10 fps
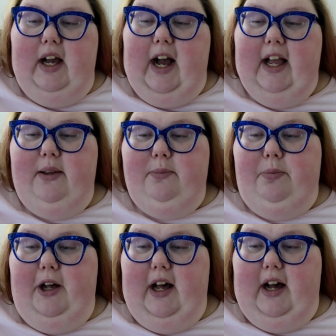I
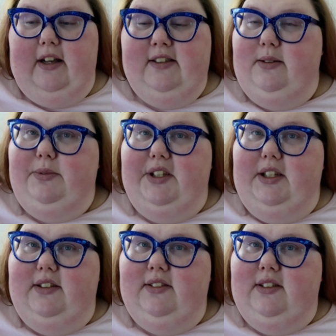
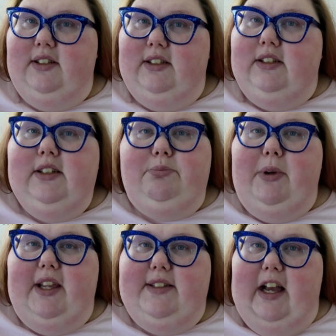possibly
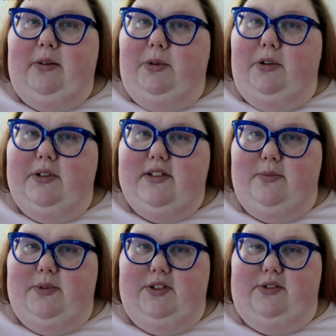may dabble with some
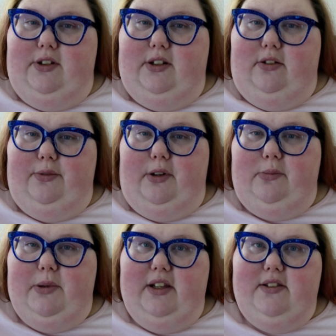historical
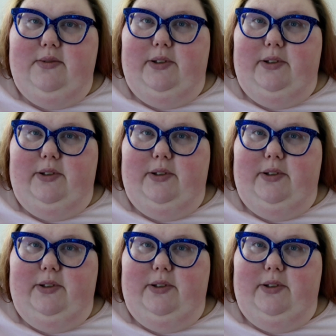romance,